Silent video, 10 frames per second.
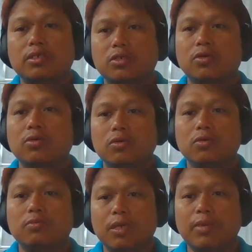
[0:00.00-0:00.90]

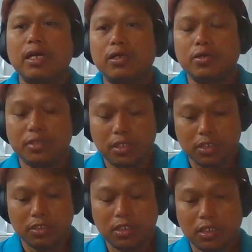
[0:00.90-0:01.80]
So my background
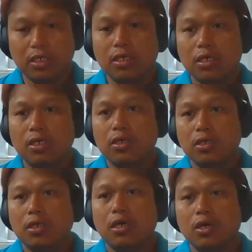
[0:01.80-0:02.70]
is I
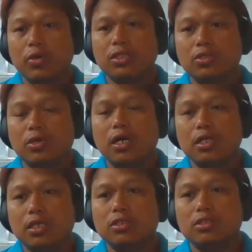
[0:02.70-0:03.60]
went to
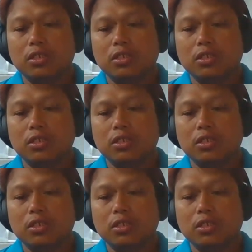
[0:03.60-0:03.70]
college.